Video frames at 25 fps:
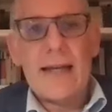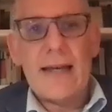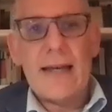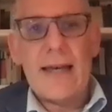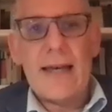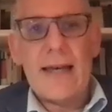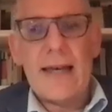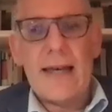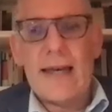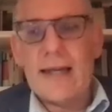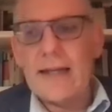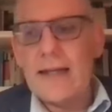
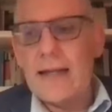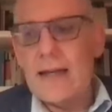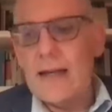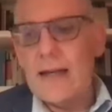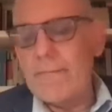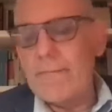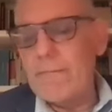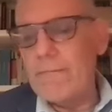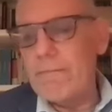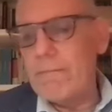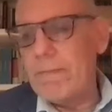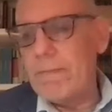
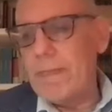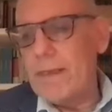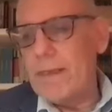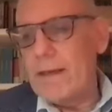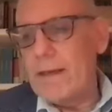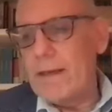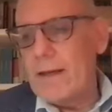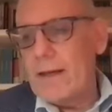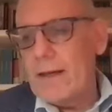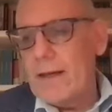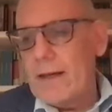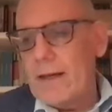And
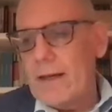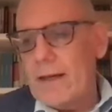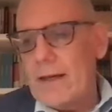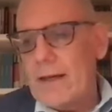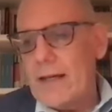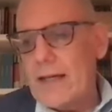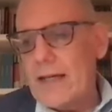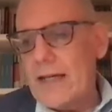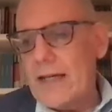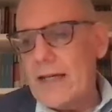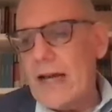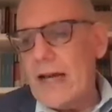
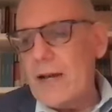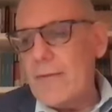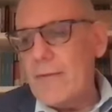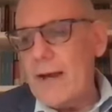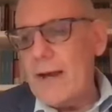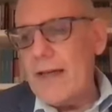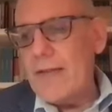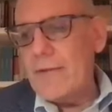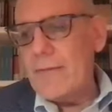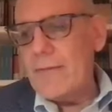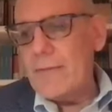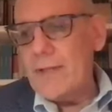he died
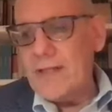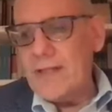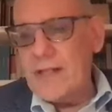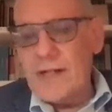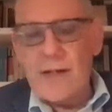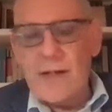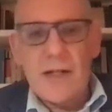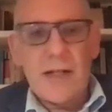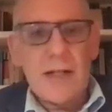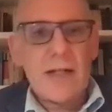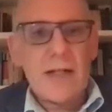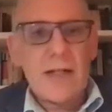rather
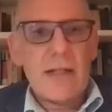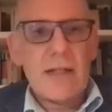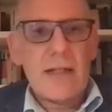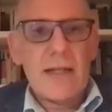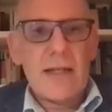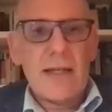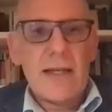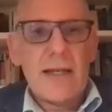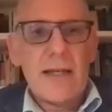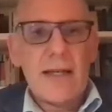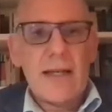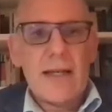
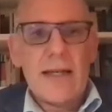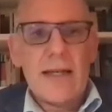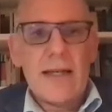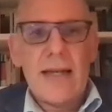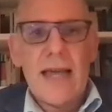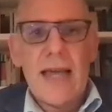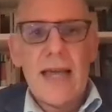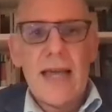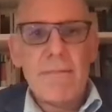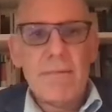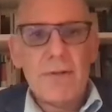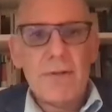mysteriously in
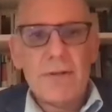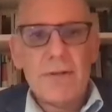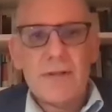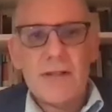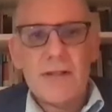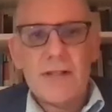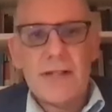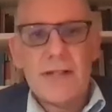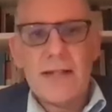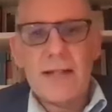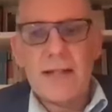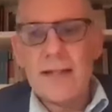
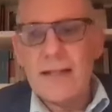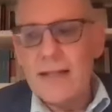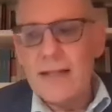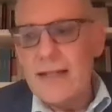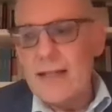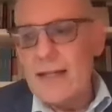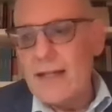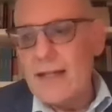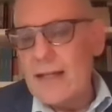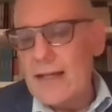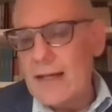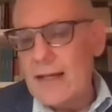Naples,
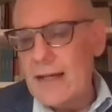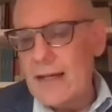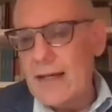Italy.